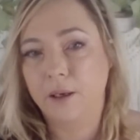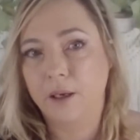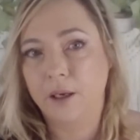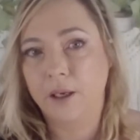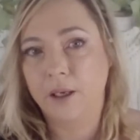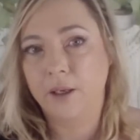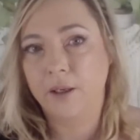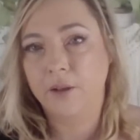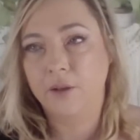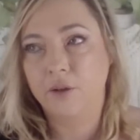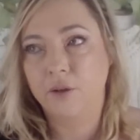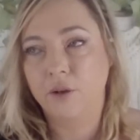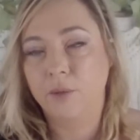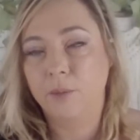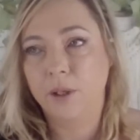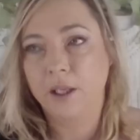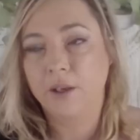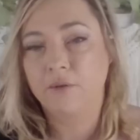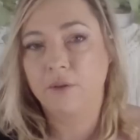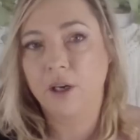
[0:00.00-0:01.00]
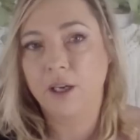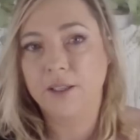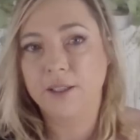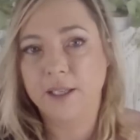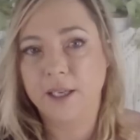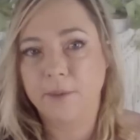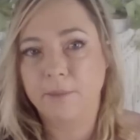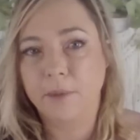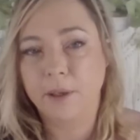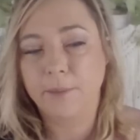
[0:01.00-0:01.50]
I normally write
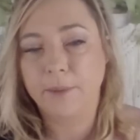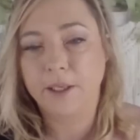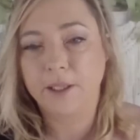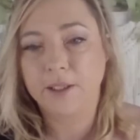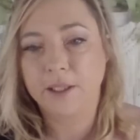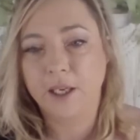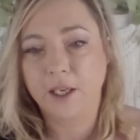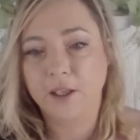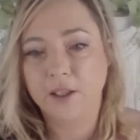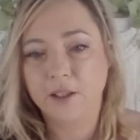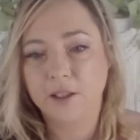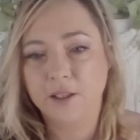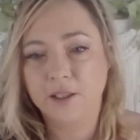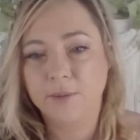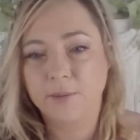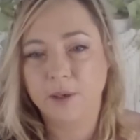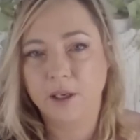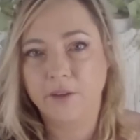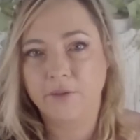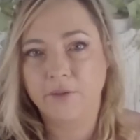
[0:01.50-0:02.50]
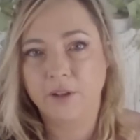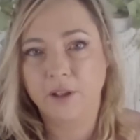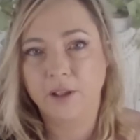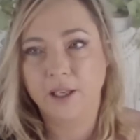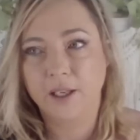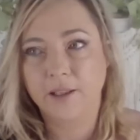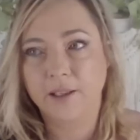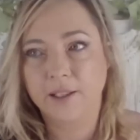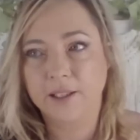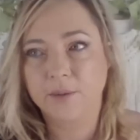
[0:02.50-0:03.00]
down my meditations, but I feel
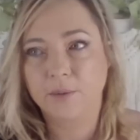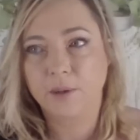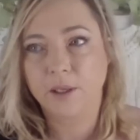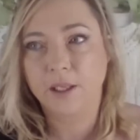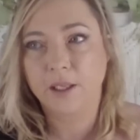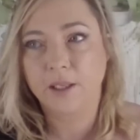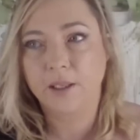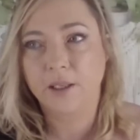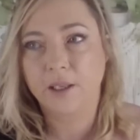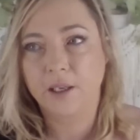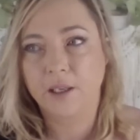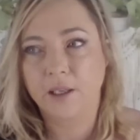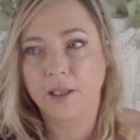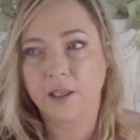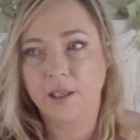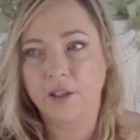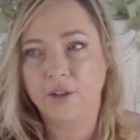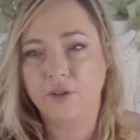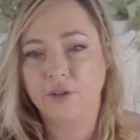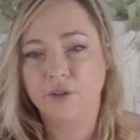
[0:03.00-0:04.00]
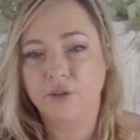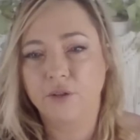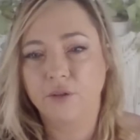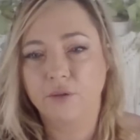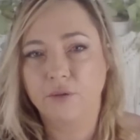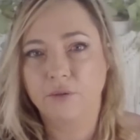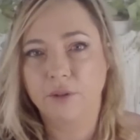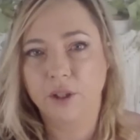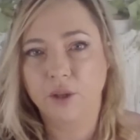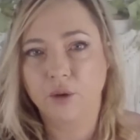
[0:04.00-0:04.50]
like this one I need
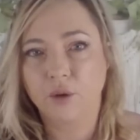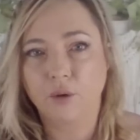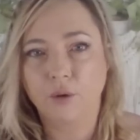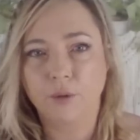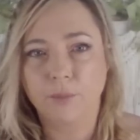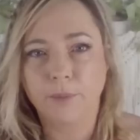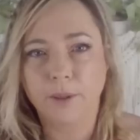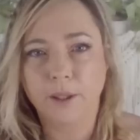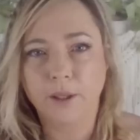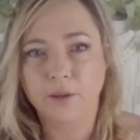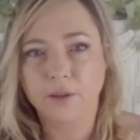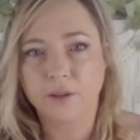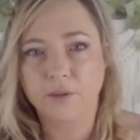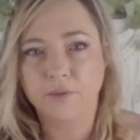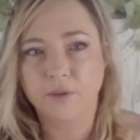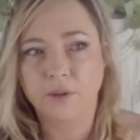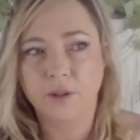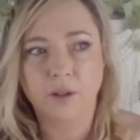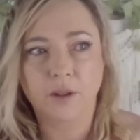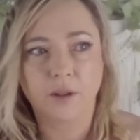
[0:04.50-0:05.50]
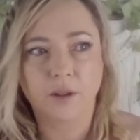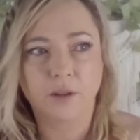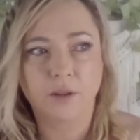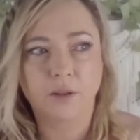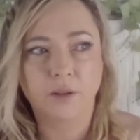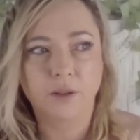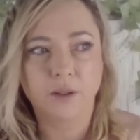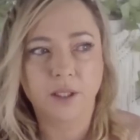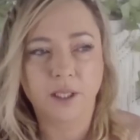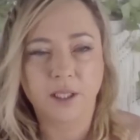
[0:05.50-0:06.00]
to record because of
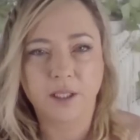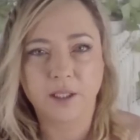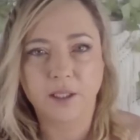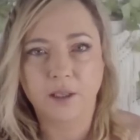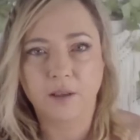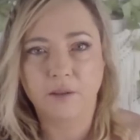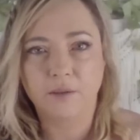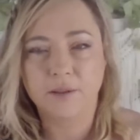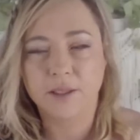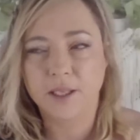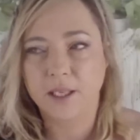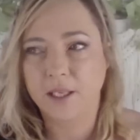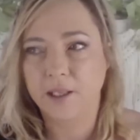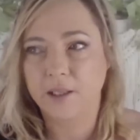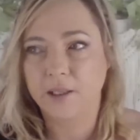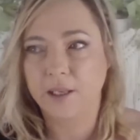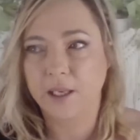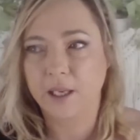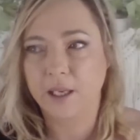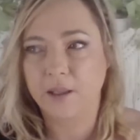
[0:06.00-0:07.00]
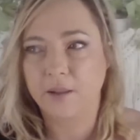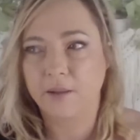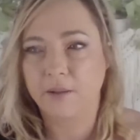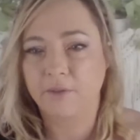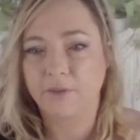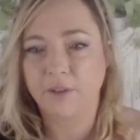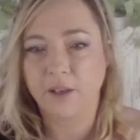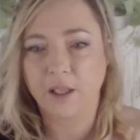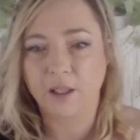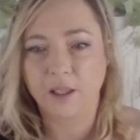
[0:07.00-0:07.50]
the details in it and
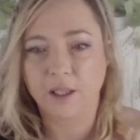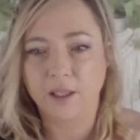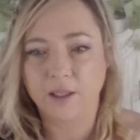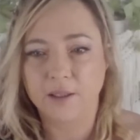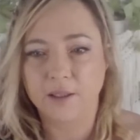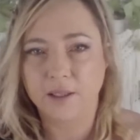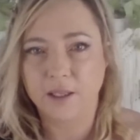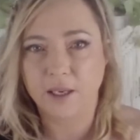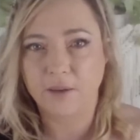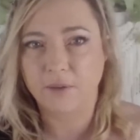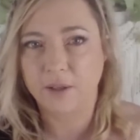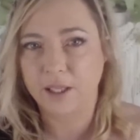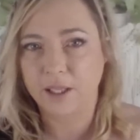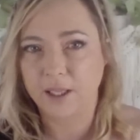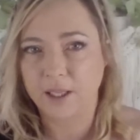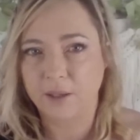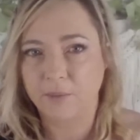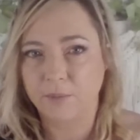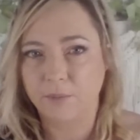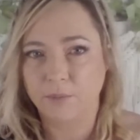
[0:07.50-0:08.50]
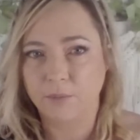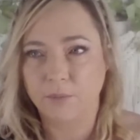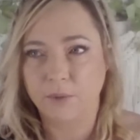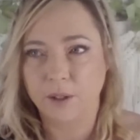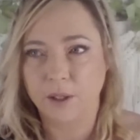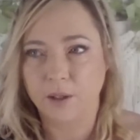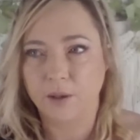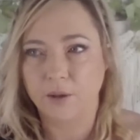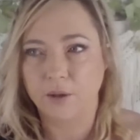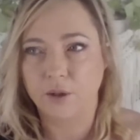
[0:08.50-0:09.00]
the feelings and everything that
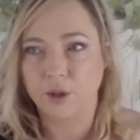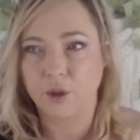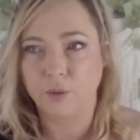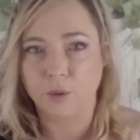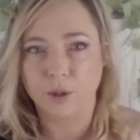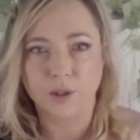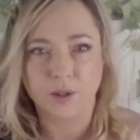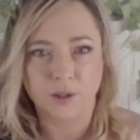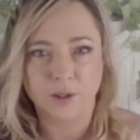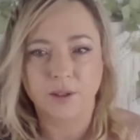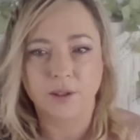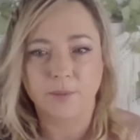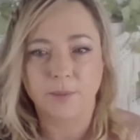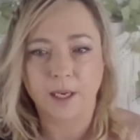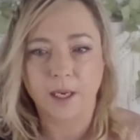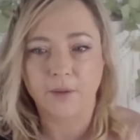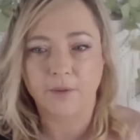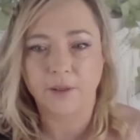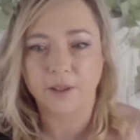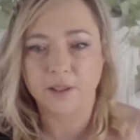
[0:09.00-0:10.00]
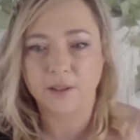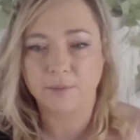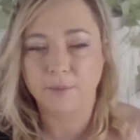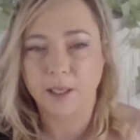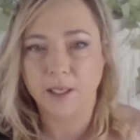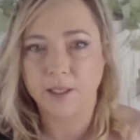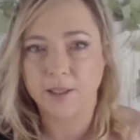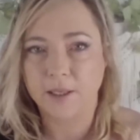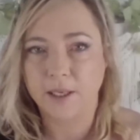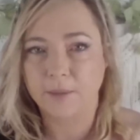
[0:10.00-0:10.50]
the nuances about this
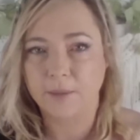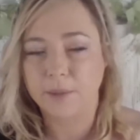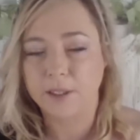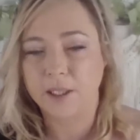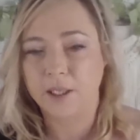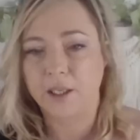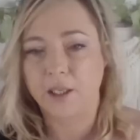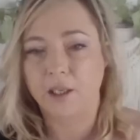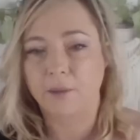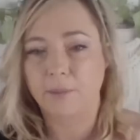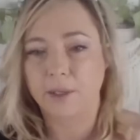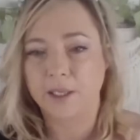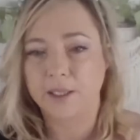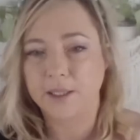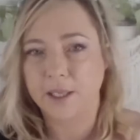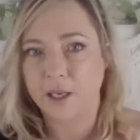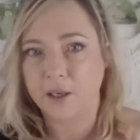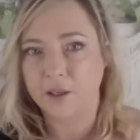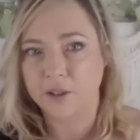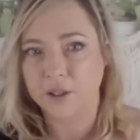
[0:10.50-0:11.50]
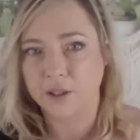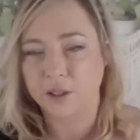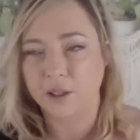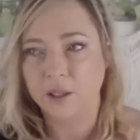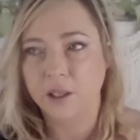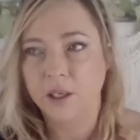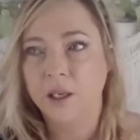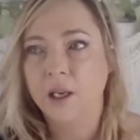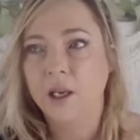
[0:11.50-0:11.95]
particular meditation.